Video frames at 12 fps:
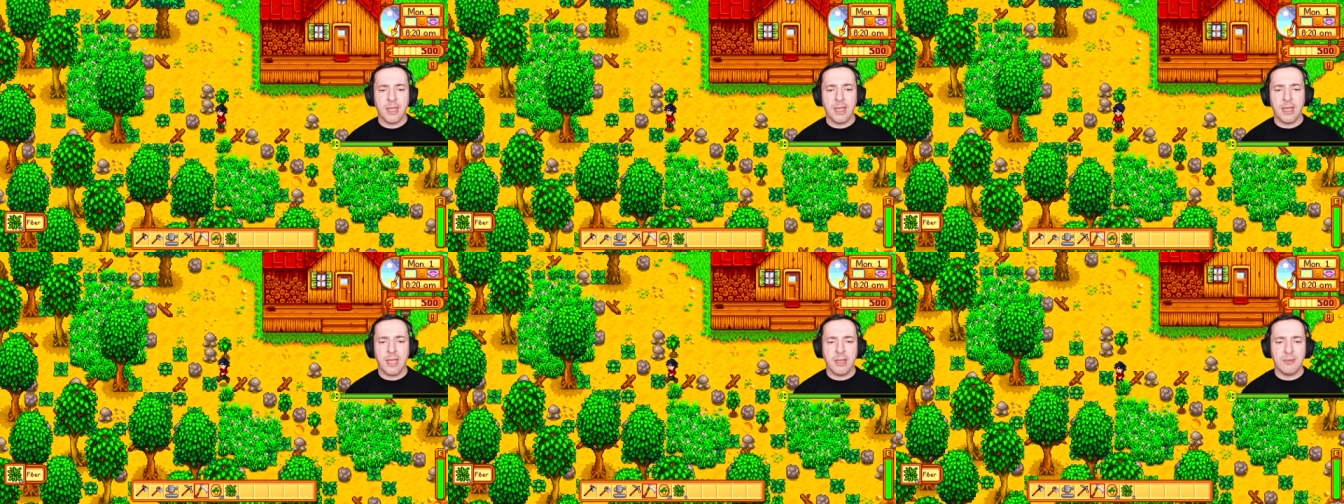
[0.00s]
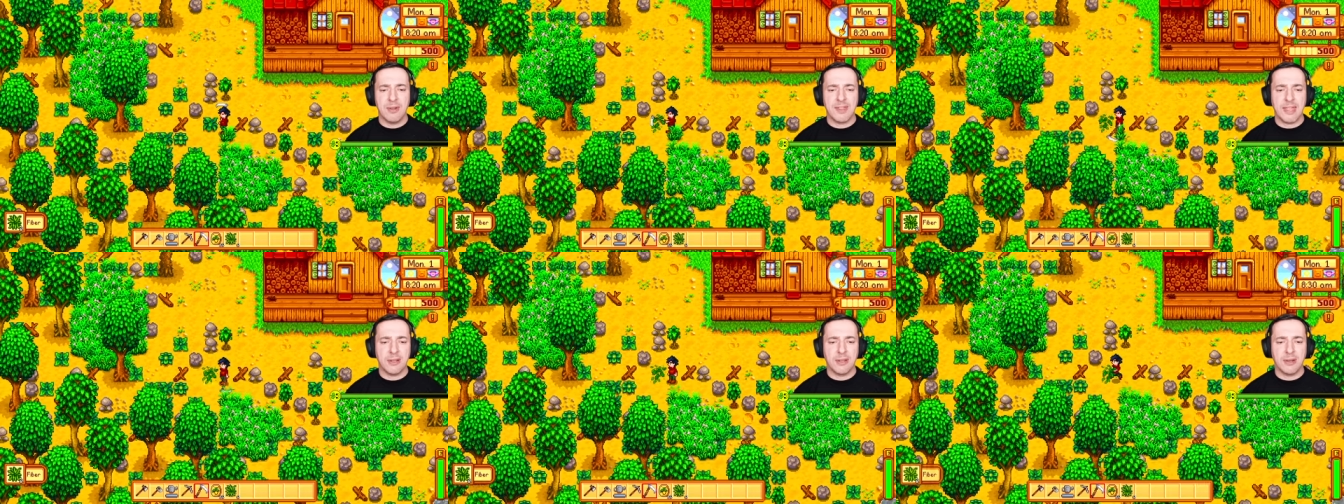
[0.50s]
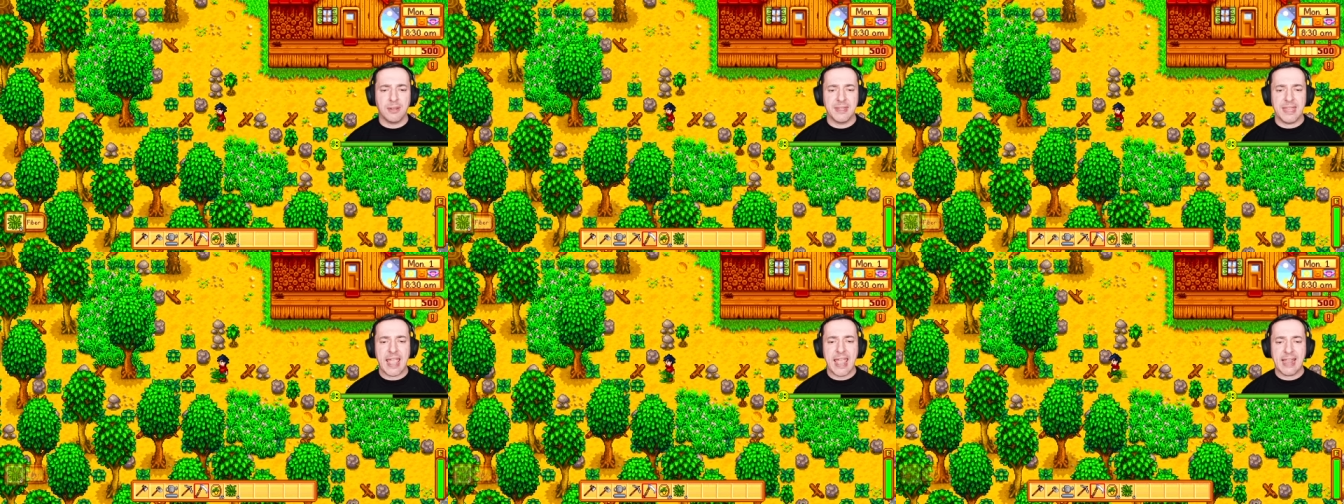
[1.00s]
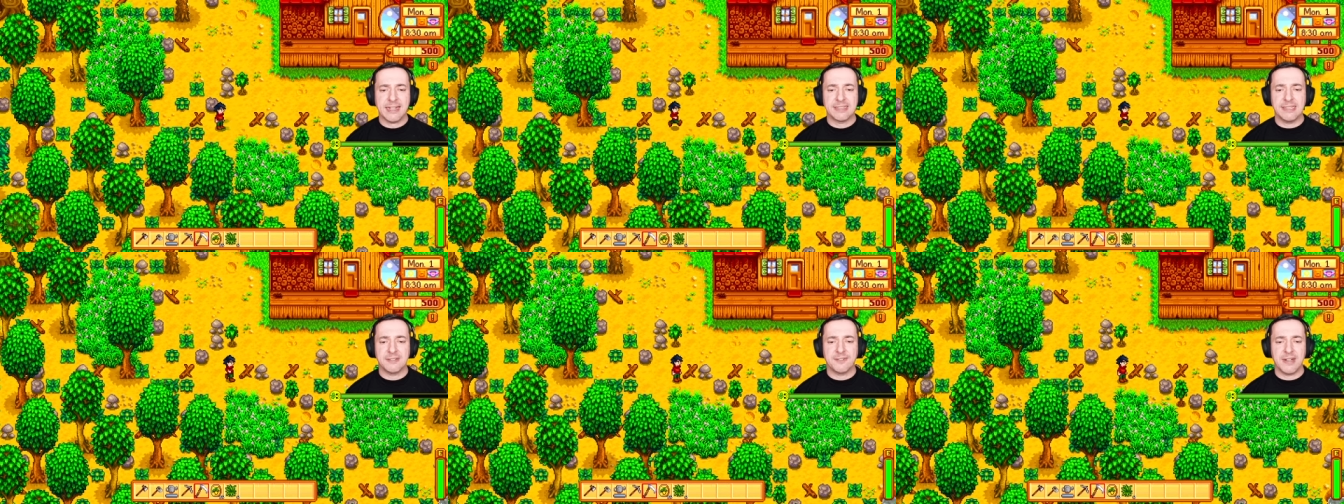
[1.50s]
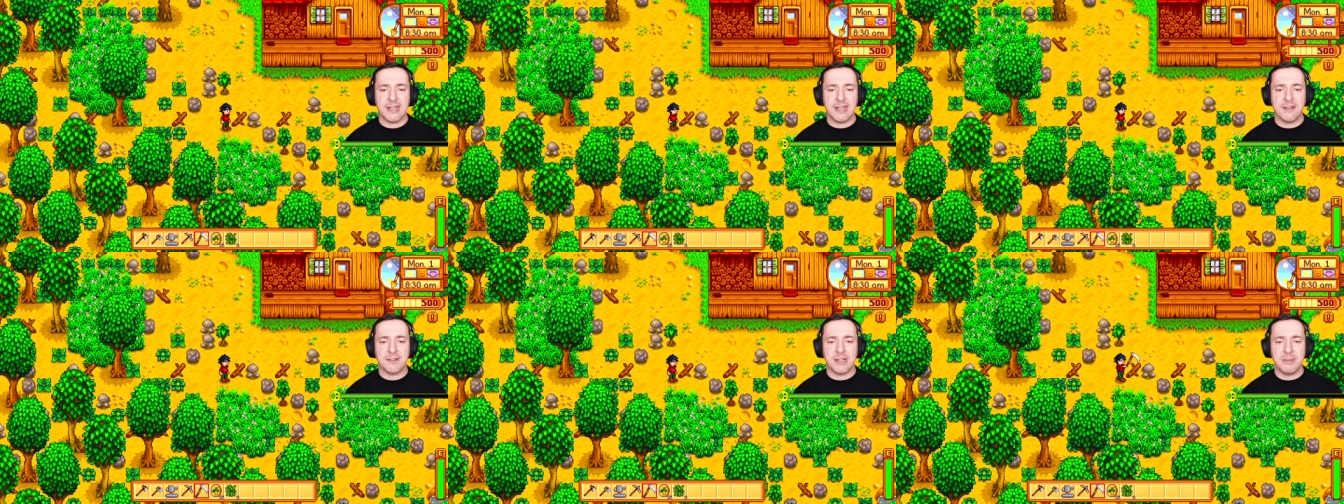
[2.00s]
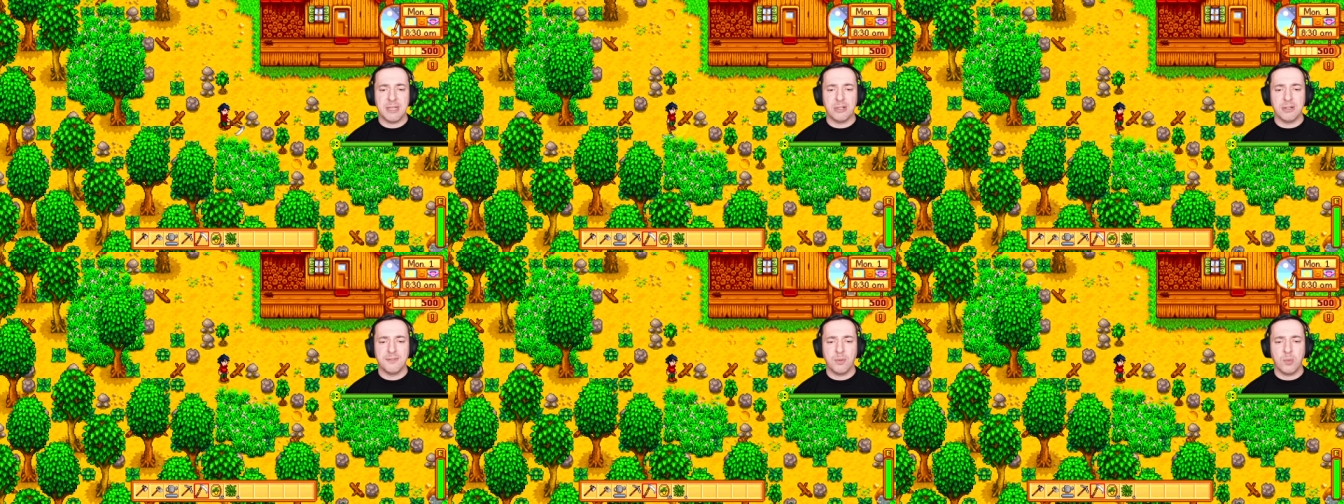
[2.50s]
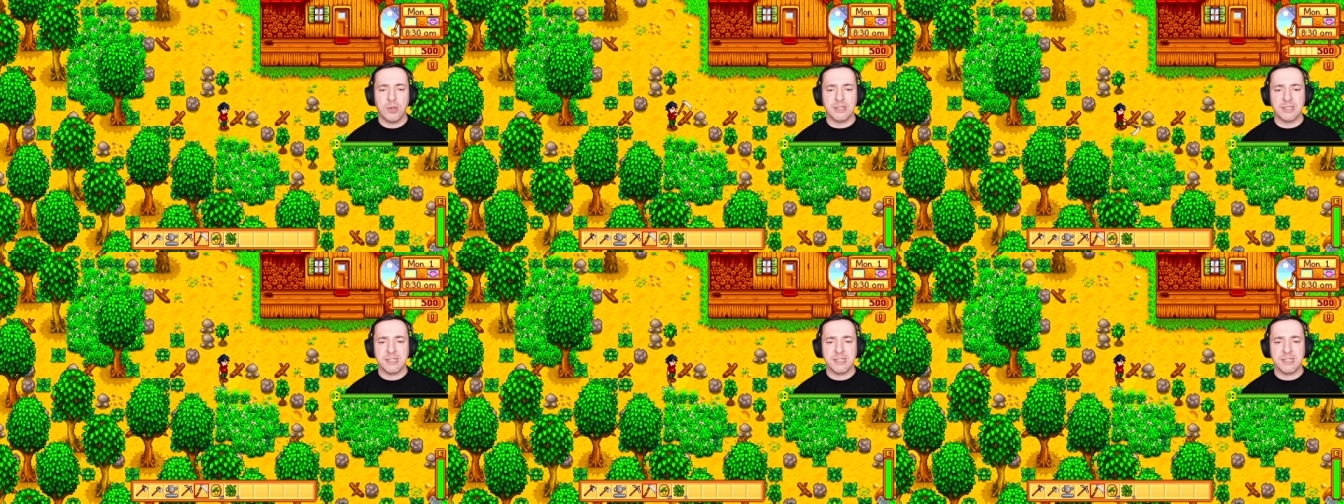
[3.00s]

Uh, we've then got the axe is funny enough going to be good for wood.